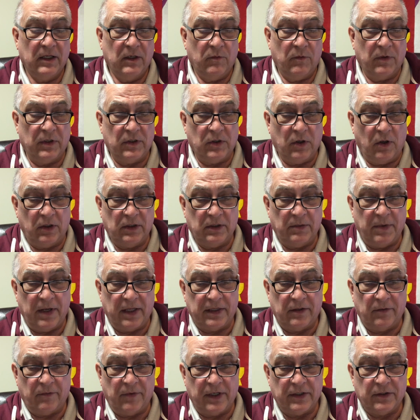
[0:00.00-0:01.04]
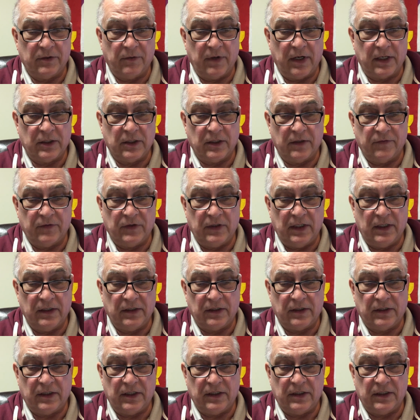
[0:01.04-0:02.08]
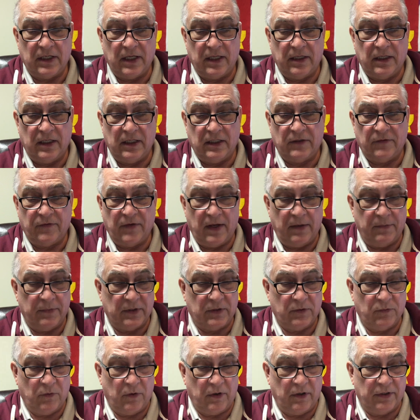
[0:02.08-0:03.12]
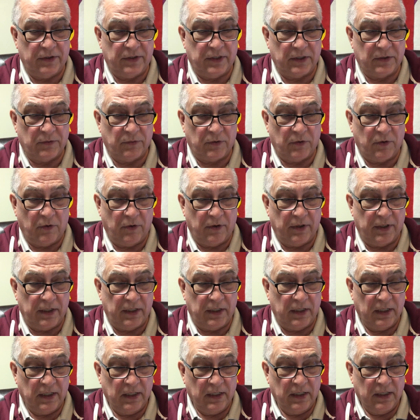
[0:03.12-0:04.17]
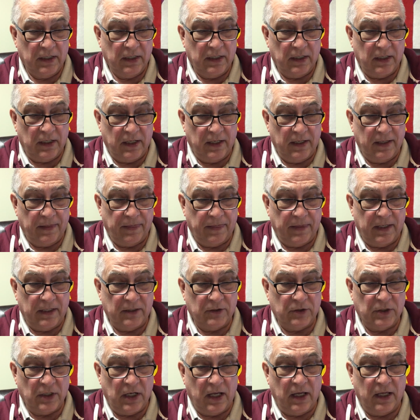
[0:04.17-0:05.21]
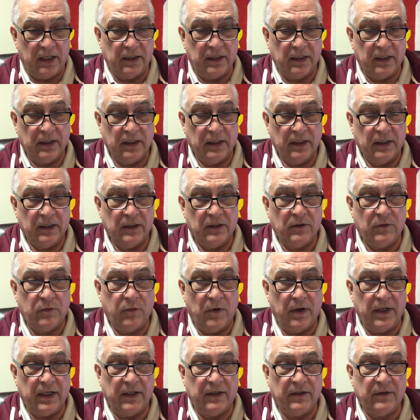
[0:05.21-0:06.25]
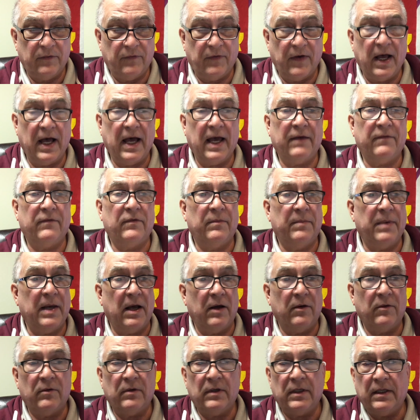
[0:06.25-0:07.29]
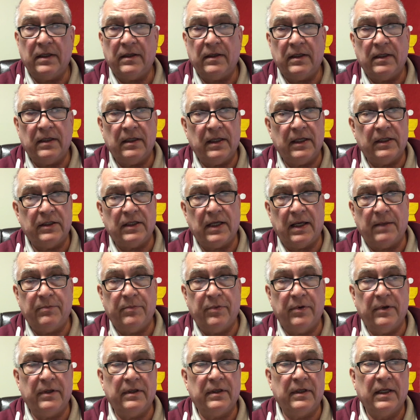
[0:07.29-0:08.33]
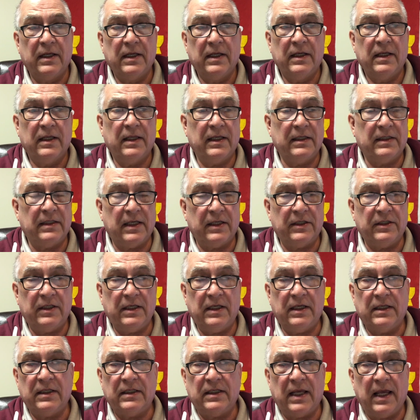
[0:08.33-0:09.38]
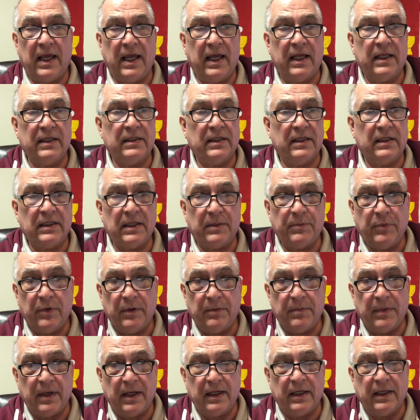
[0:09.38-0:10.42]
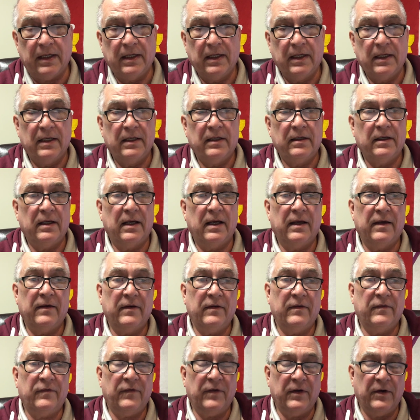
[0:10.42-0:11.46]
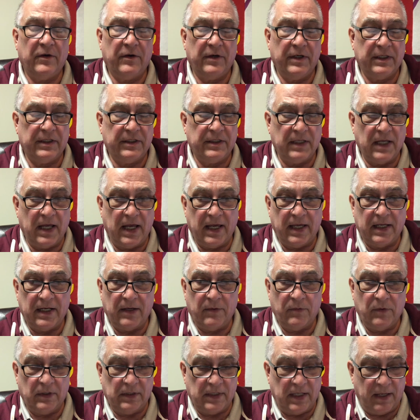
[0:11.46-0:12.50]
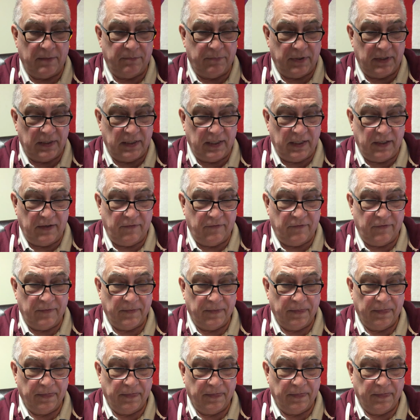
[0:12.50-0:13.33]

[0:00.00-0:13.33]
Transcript: When told about the resurrection of Jesus, he said these famous words as recorded uh, in John 25 about, unless I put, unless I see his hands, unless I put my uh, finger in his side, I will not believe.